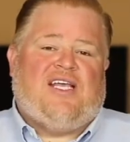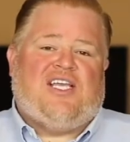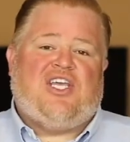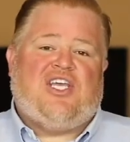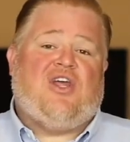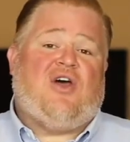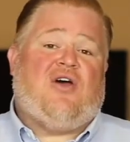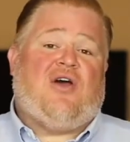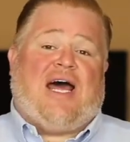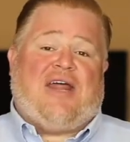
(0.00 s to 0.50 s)

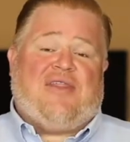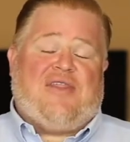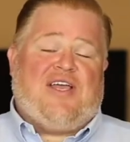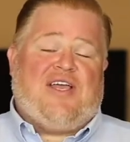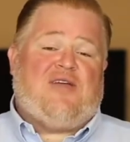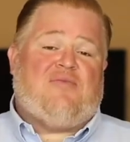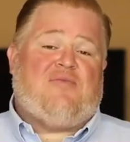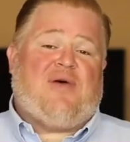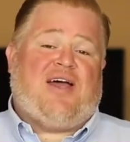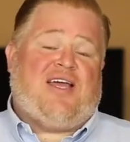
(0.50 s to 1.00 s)
You know, I
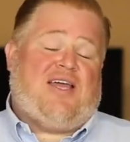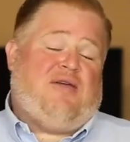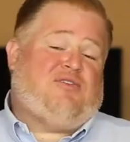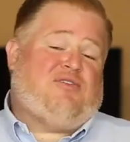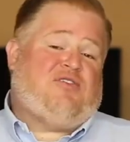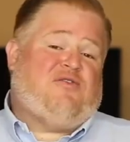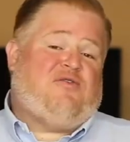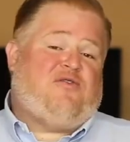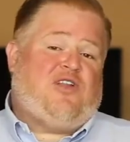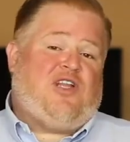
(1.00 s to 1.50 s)
think about he
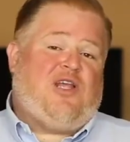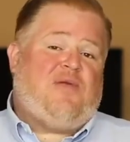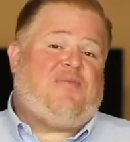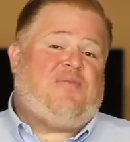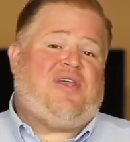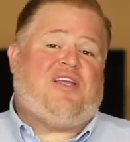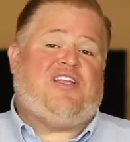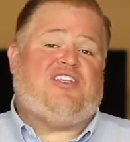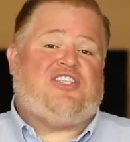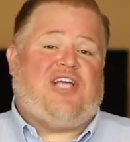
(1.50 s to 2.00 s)
was a
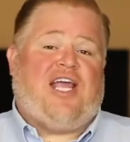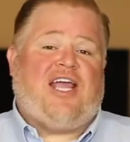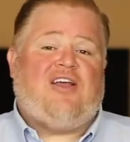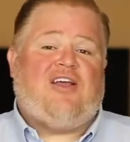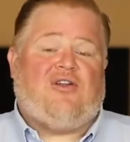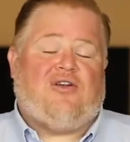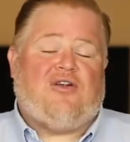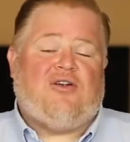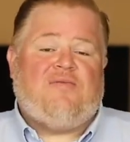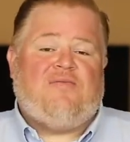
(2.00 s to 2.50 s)
Philippian
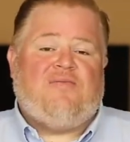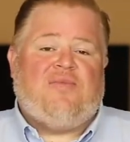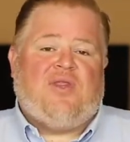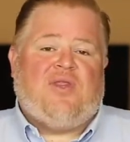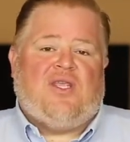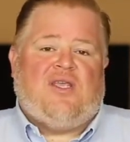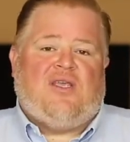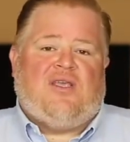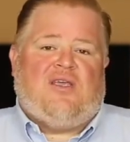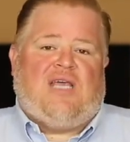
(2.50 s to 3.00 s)
jailer,
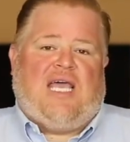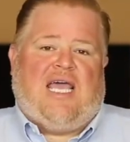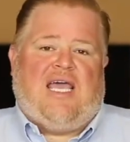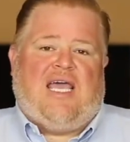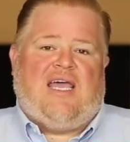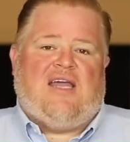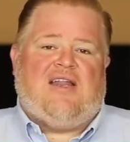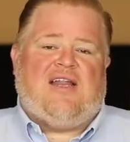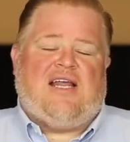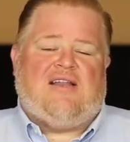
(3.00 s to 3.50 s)

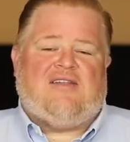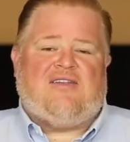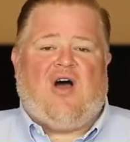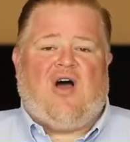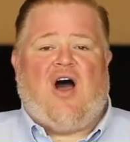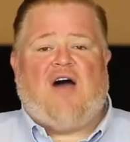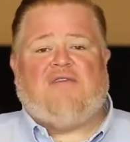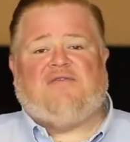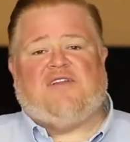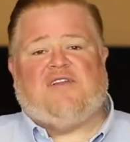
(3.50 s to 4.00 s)
and, and
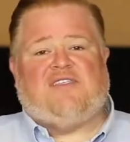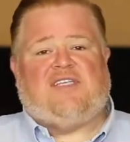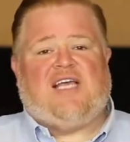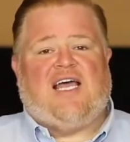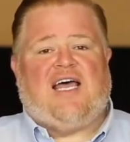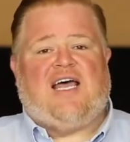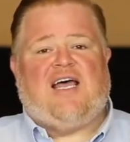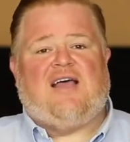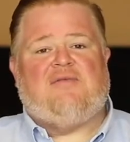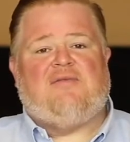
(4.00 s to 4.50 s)

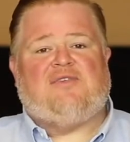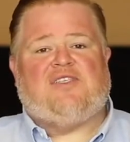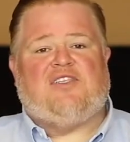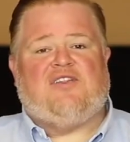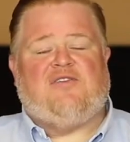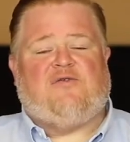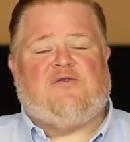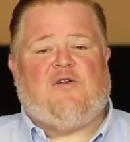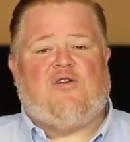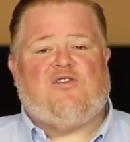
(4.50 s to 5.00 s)
oftentimes in
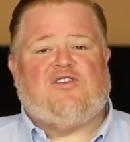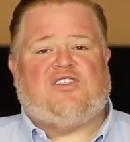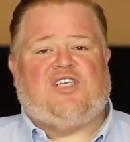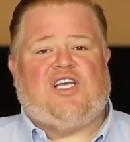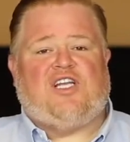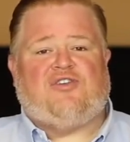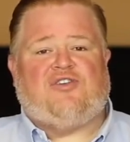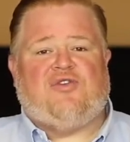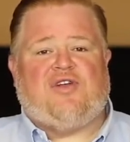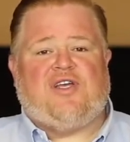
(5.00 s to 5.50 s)
the first
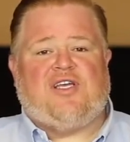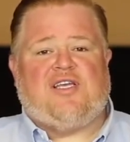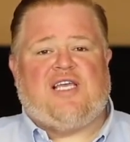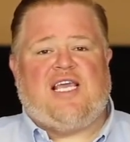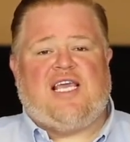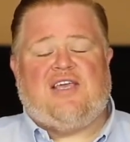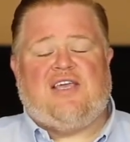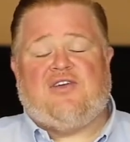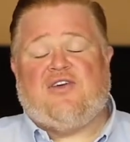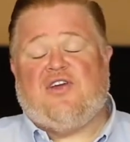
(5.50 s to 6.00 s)
century,
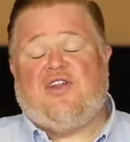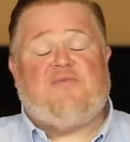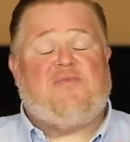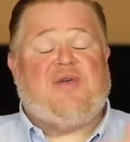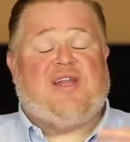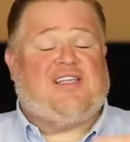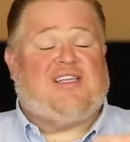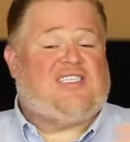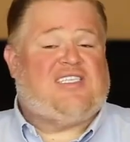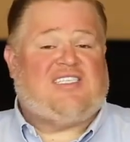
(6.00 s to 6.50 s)
he could have
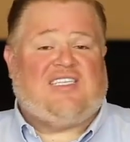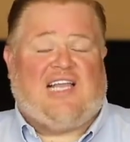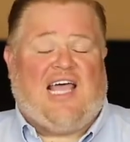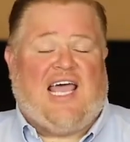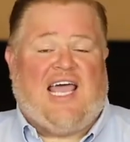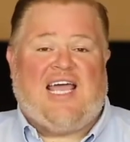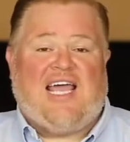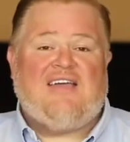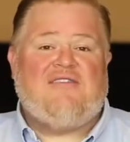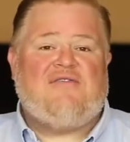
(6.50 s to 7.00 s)
been a
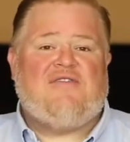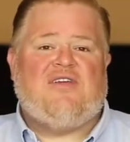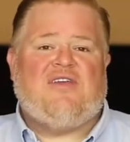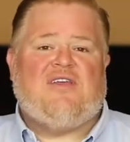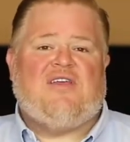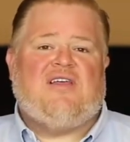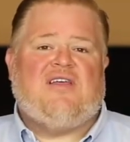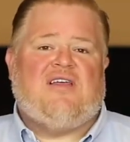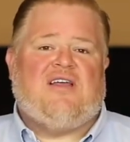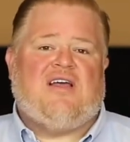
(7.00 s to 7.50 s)
slave
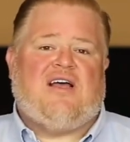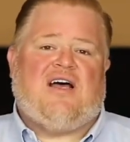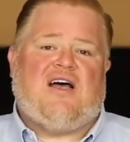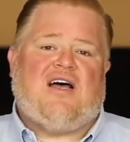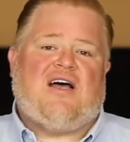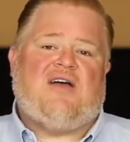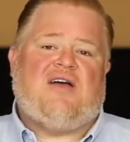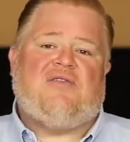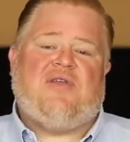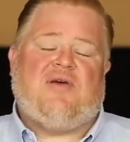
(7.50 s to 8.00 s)

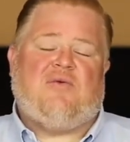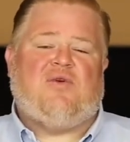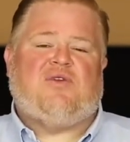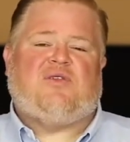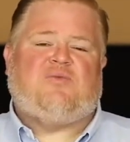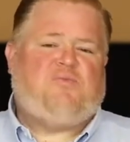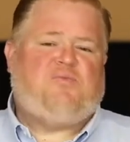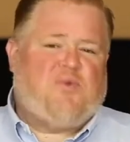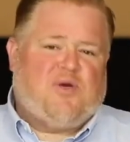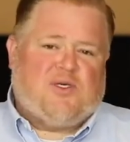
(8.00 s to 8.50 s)
uh, that
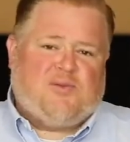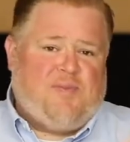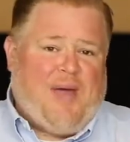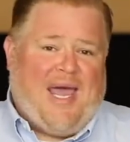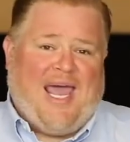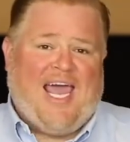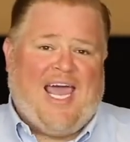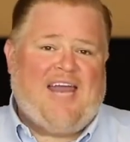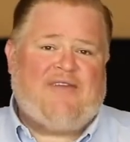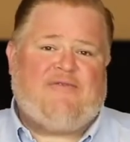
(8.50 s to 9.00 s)
was, was
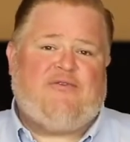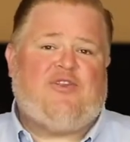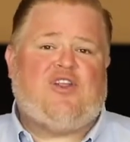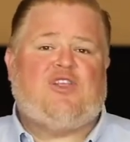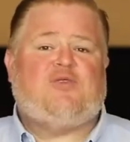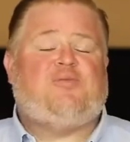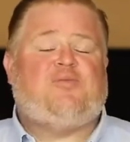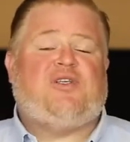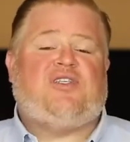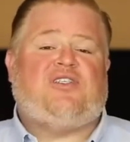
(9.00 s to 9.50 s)
paid for
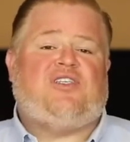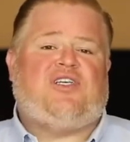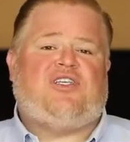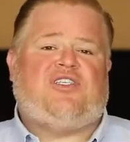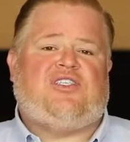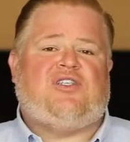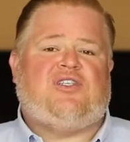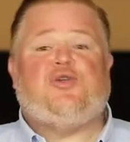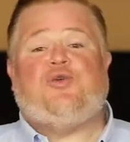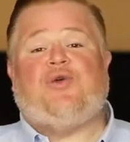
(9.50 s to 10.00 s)
this
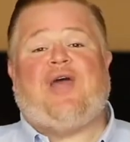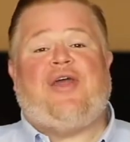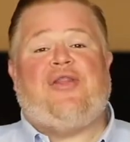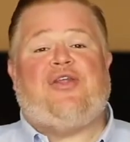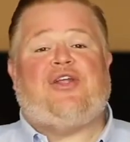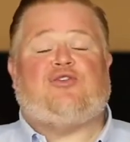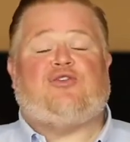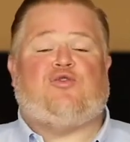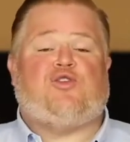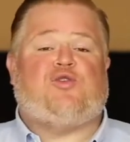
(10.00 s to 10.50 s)
position who had
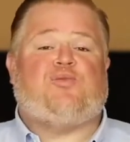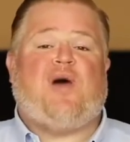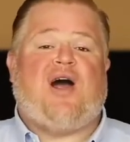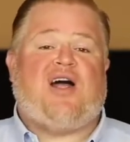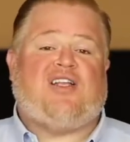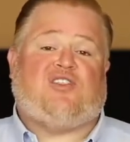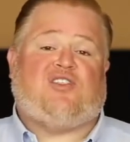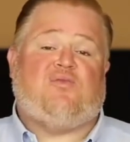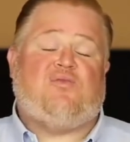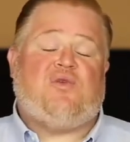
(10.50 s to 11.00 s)
this
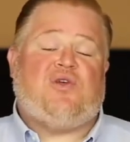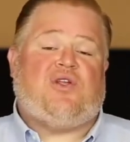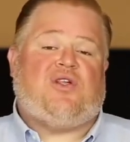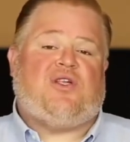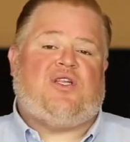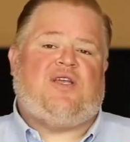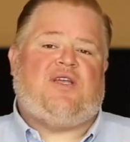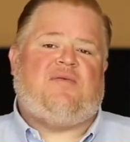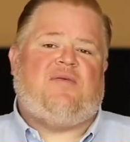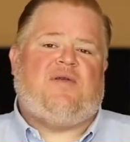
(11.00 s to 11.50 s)

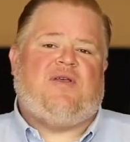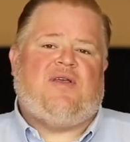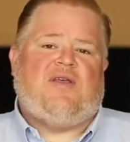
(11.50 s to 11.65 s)
responsibility.